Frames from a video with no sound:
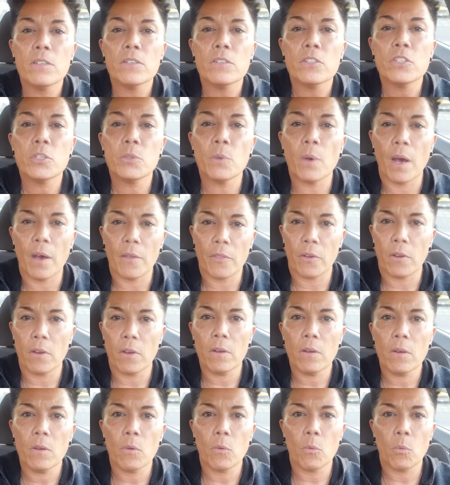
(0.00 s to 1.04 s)
to other
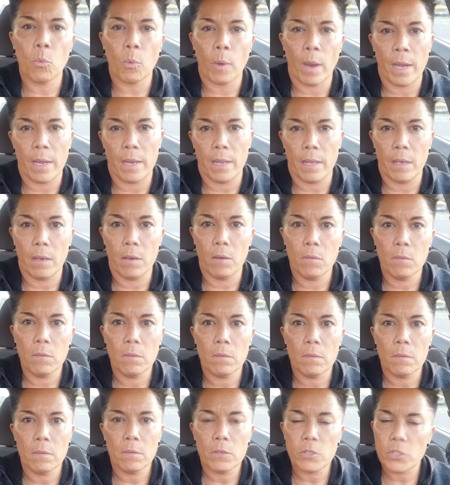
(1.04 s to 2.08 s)
radio
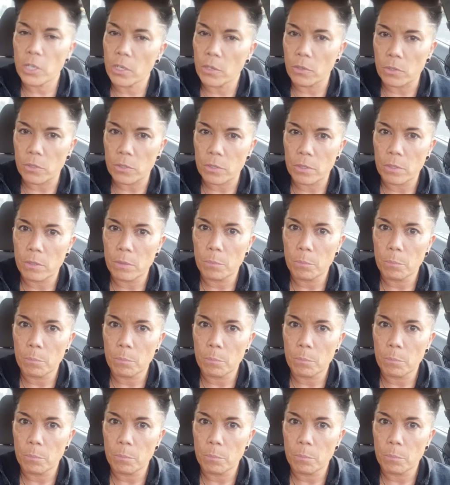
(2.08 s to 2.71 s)
shows,